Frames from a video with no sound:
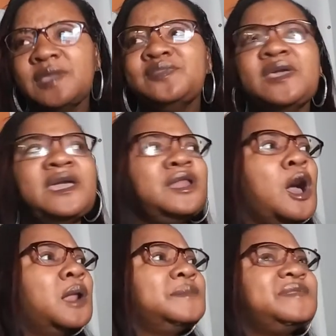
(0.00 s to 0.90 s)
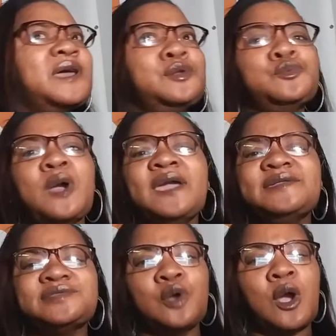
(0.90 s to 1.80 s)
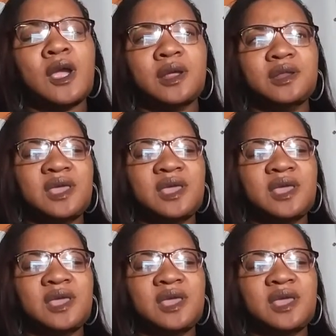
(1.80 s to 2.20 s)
Then all of a sudden, Ray started,